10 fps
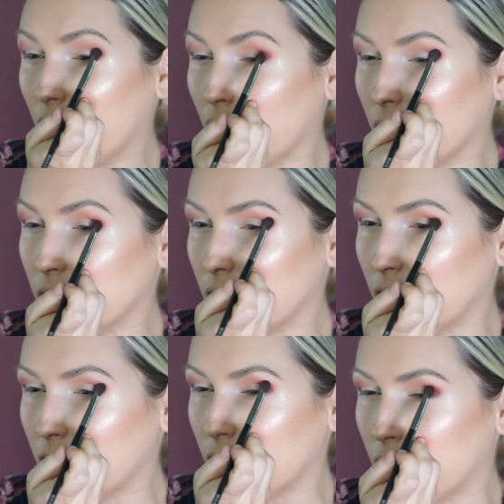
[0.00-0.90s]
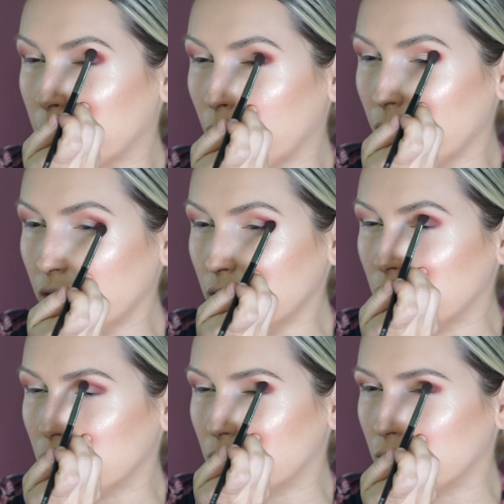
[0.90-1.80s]
and then I'm going to
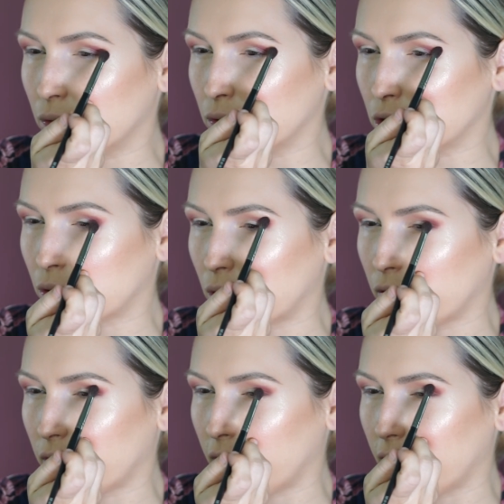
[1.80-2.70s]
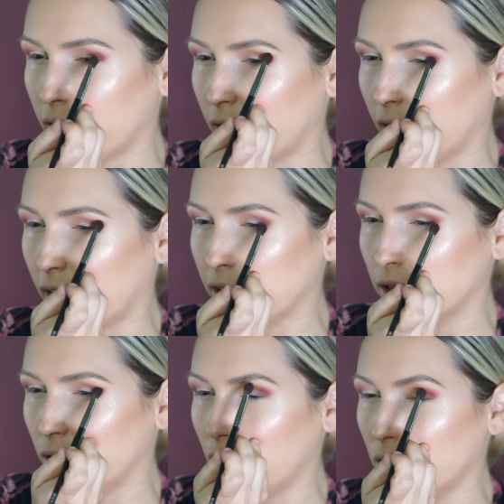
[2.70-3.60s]
do sort of a
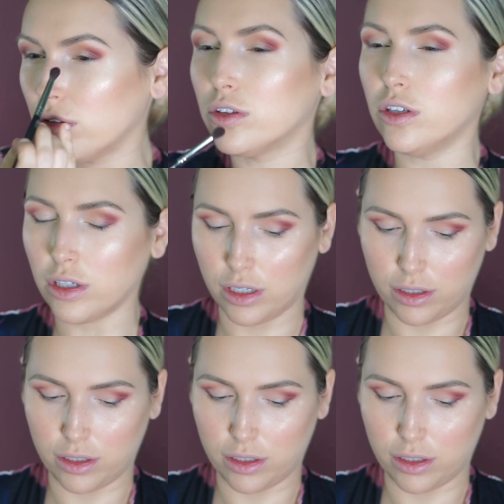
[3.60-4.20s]
halo look.